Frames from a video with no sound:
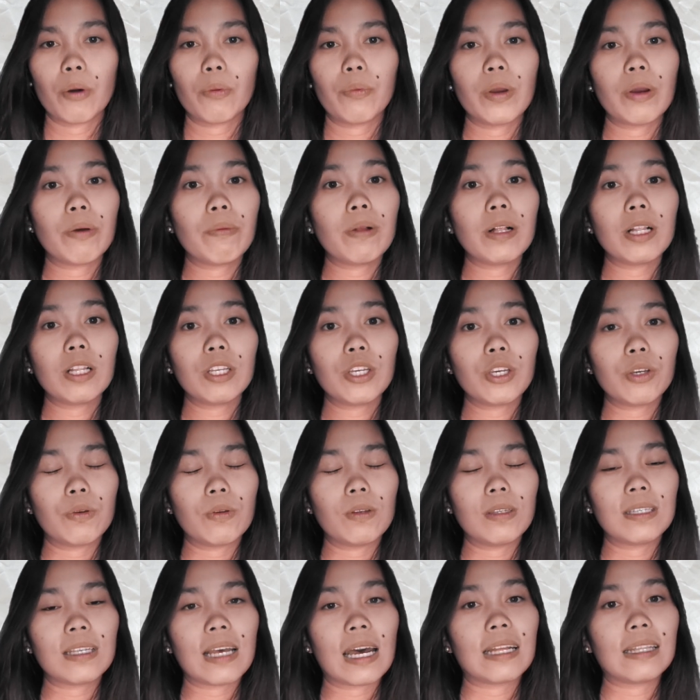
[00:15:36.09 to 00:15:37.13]
we will
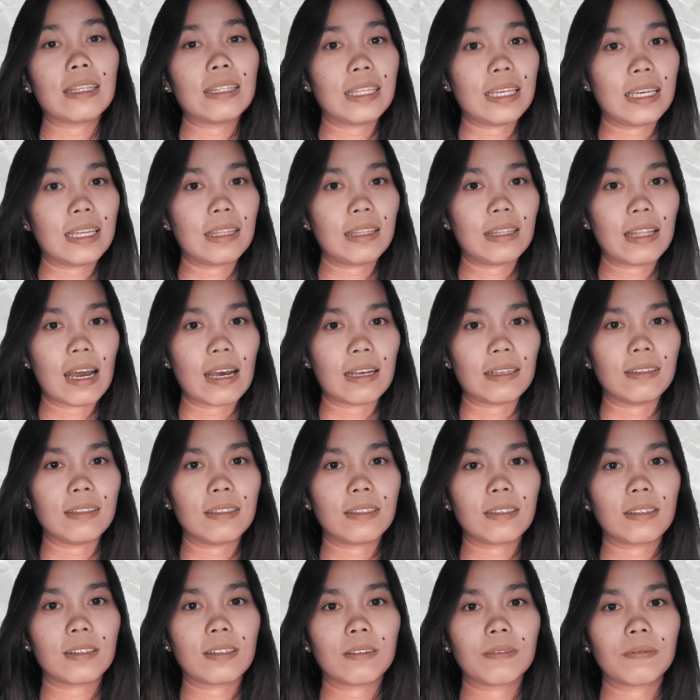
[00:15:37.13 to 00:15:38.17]
use a
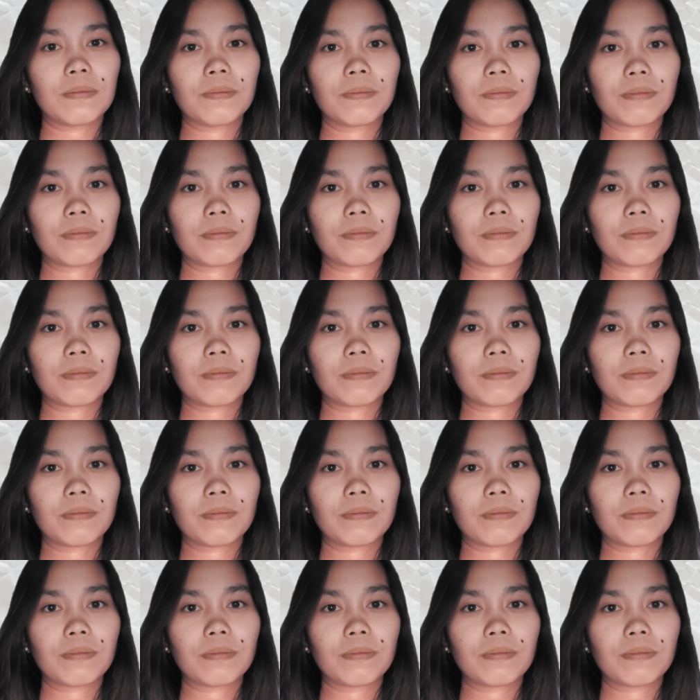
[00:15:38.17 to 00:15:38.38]
t-test.